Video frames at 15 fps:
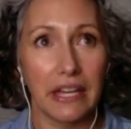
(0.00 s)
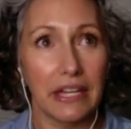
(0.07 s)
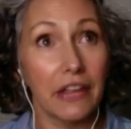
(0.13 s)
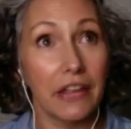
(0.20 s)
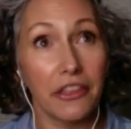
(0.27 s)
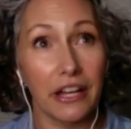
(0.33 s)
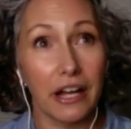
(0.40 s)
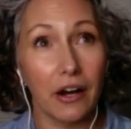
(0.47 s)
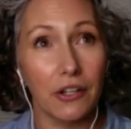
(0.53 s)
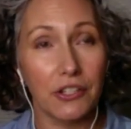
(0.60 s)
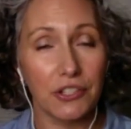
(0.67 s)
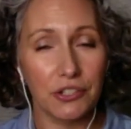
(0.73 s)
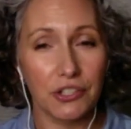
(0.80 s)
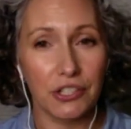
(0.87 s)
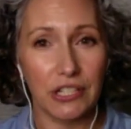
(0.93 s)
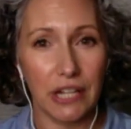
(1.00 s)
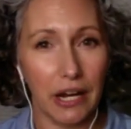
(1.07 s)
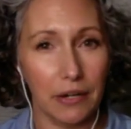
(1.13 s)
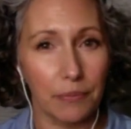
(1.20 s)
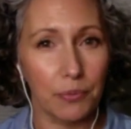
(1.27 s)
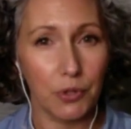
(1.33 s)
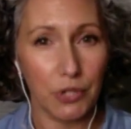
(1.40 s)
I think also just not
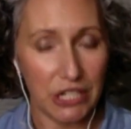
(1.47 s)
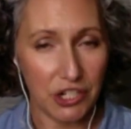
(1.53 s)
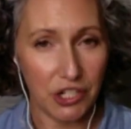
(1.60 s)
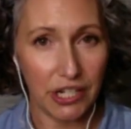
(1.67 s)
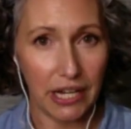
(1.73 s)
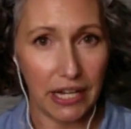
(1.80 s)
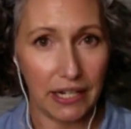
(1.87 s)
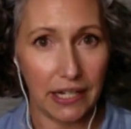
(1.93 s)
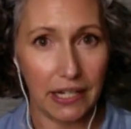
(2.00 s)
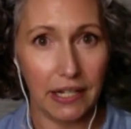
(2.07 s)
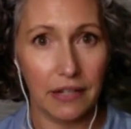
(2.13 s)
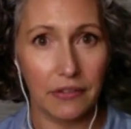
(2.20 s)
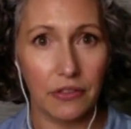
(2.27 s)
appreciating